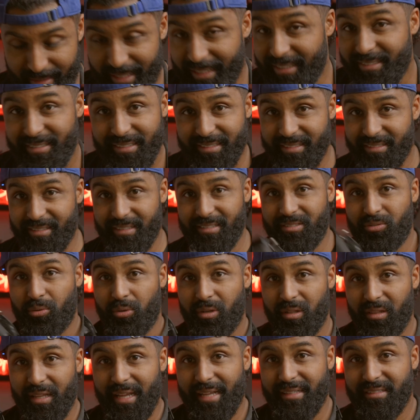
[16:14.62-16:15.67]
this is the
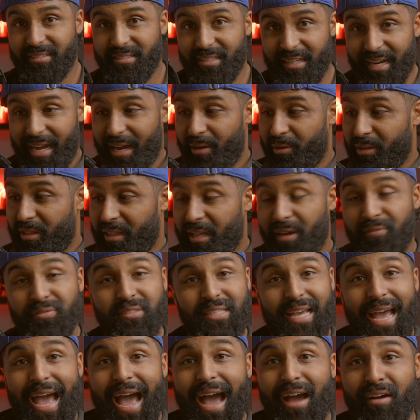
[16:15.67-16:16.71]
sort of lens that I would love
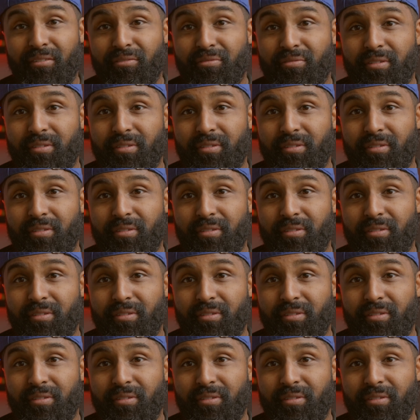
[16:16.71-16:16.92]
to have.